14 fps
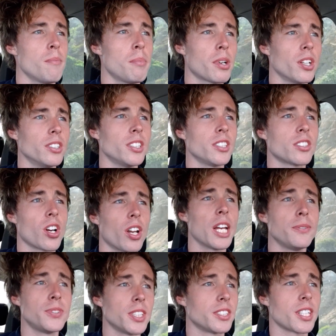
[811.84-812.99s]
Because he's got
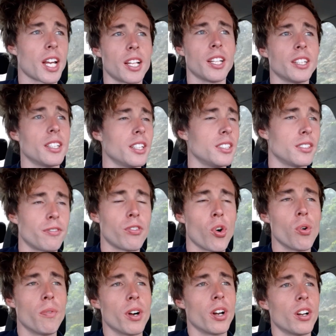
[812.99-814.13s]
heaps of talent. He's a
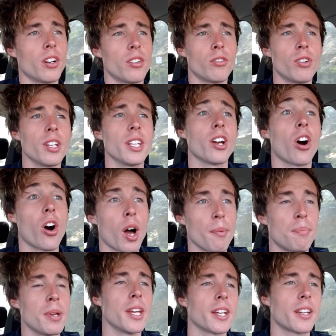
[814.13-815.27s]
former really high
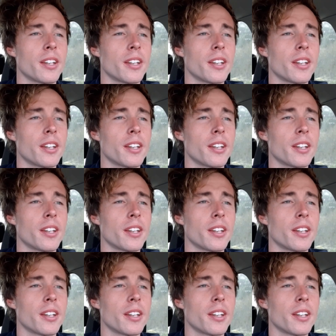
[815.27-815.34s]
pick.